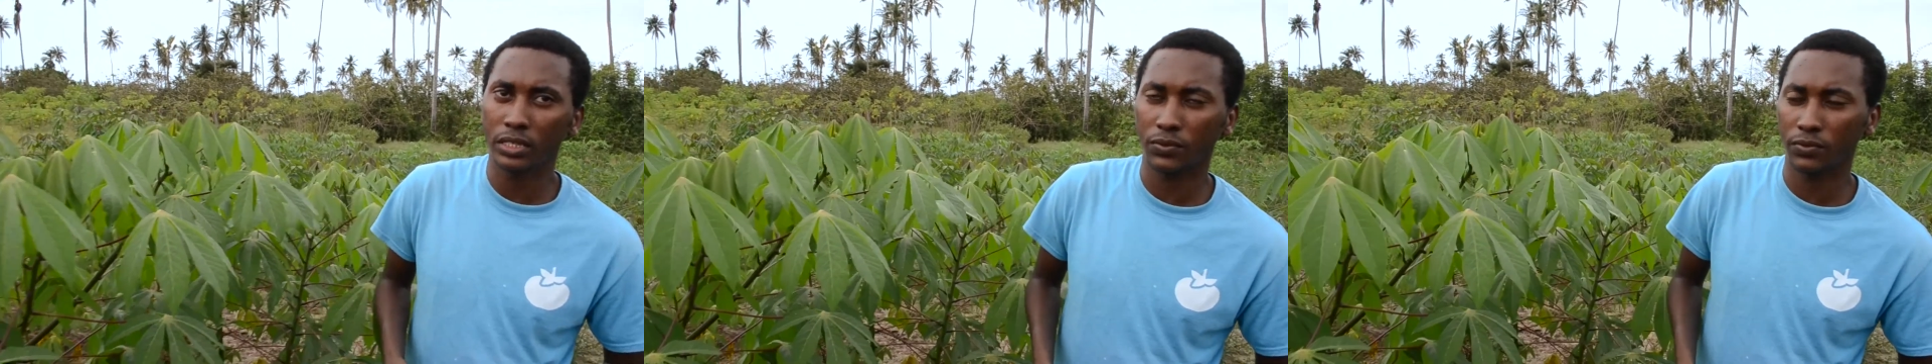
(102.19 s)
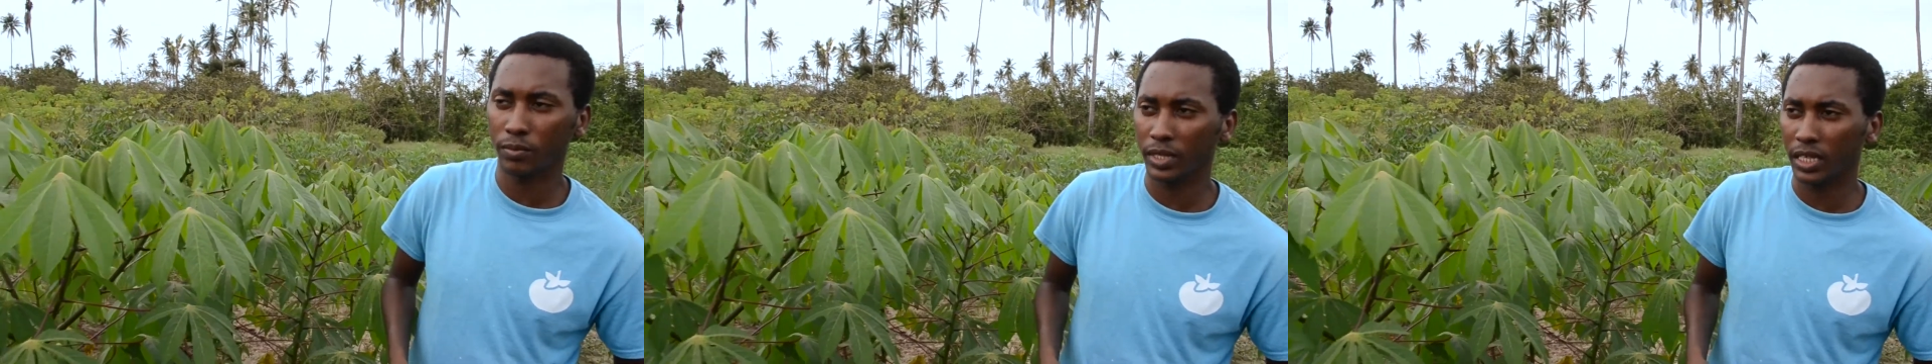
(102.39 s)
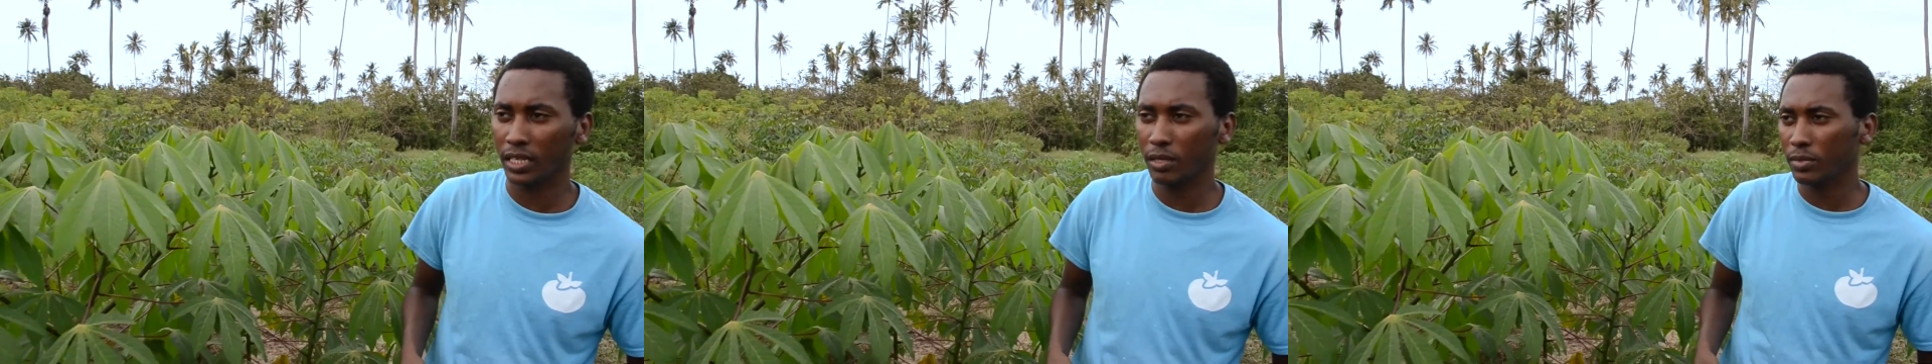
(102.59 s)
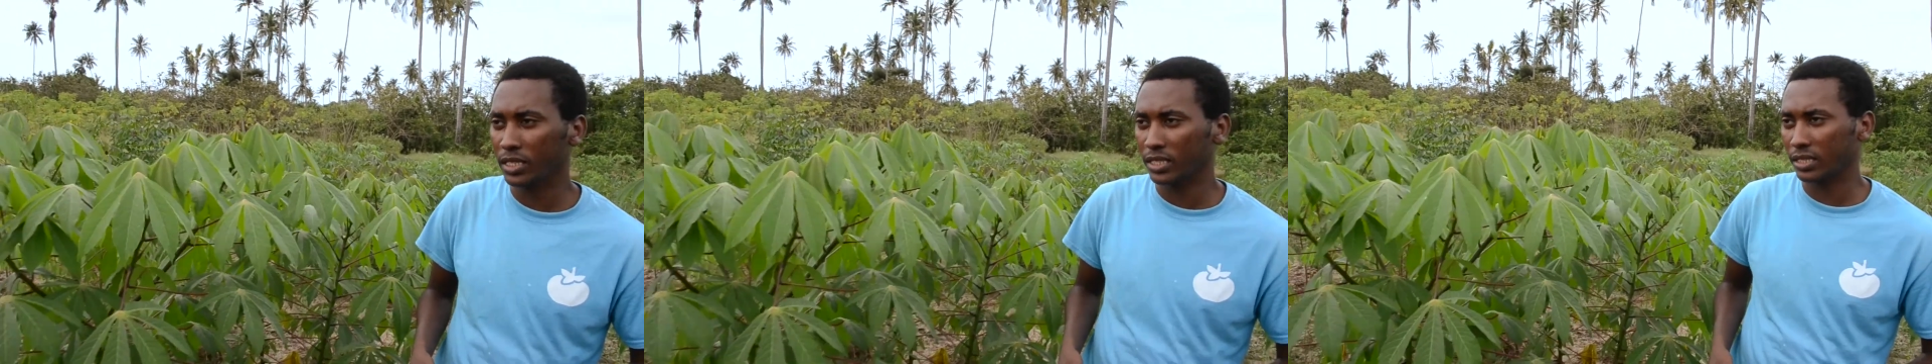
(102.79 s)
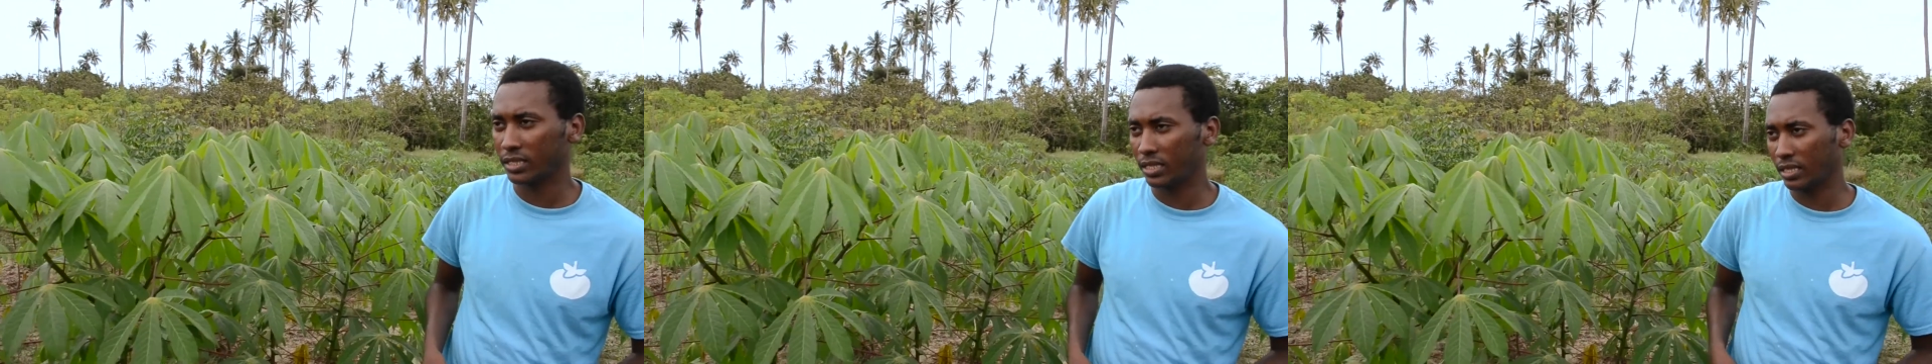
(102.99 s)
from the
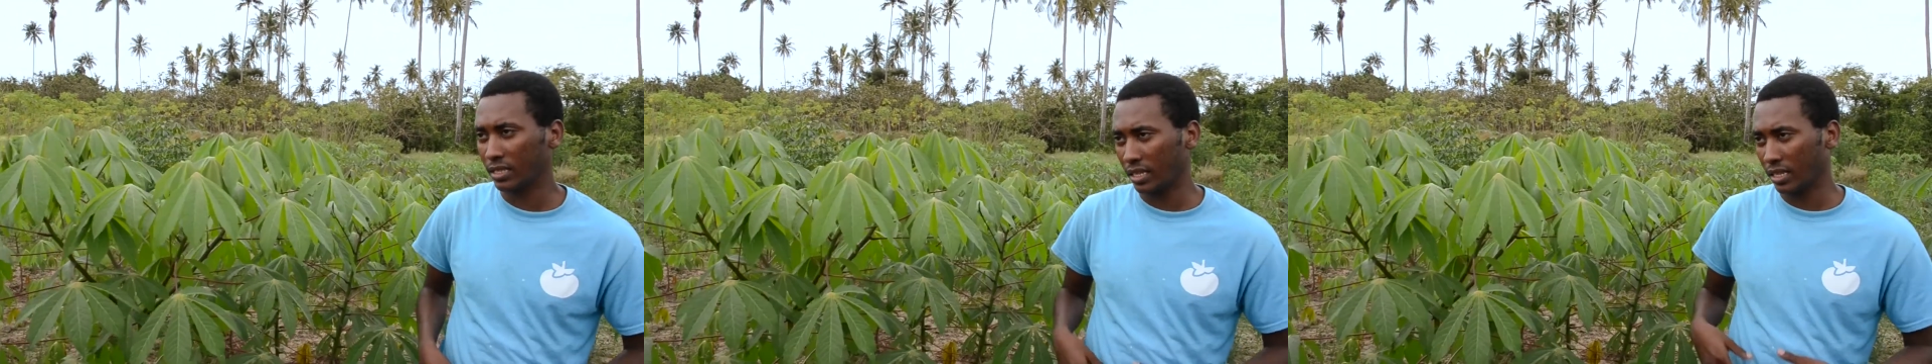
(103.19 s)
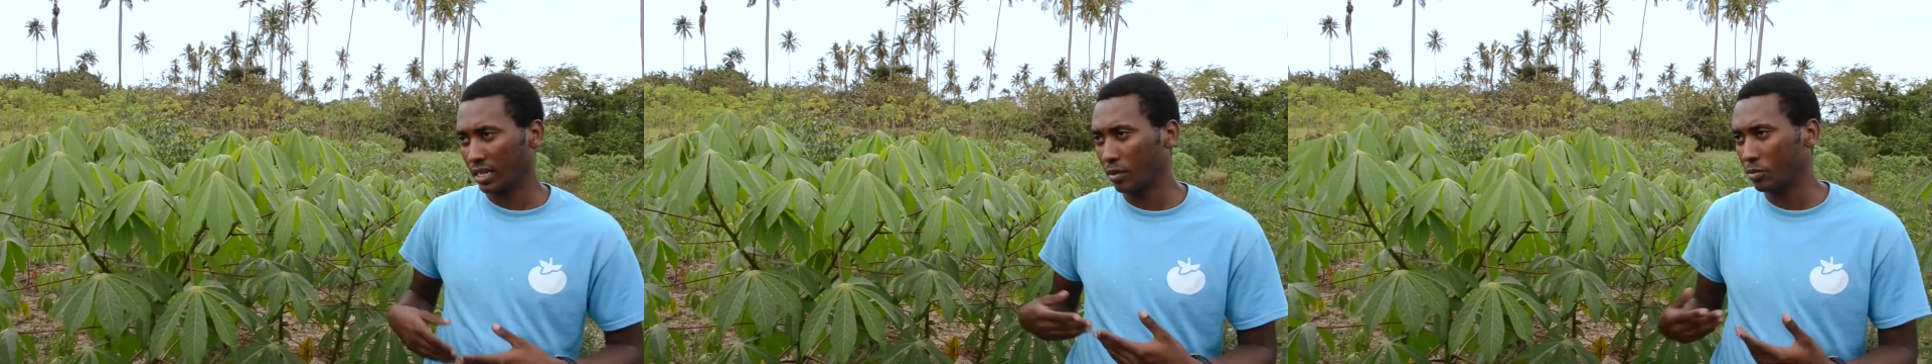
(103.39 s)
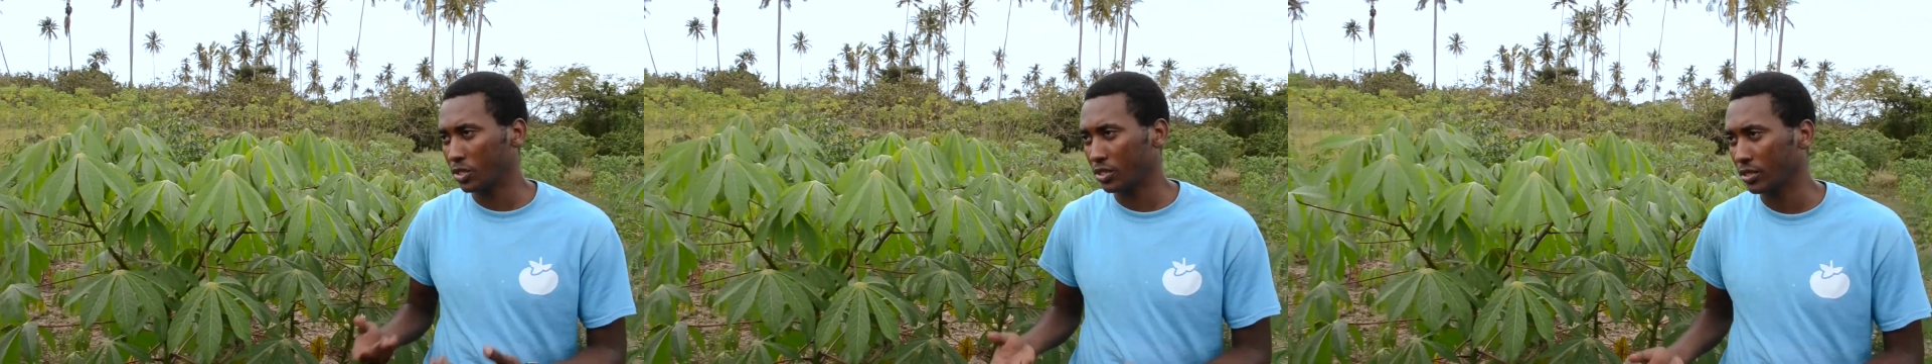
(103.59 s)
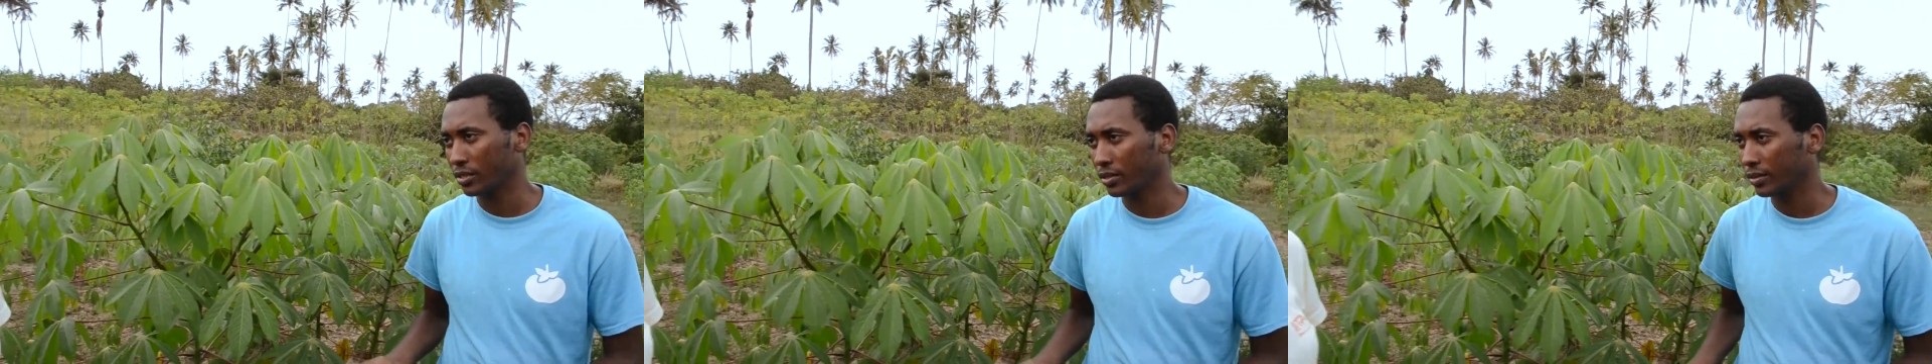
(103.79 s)
images that they capture?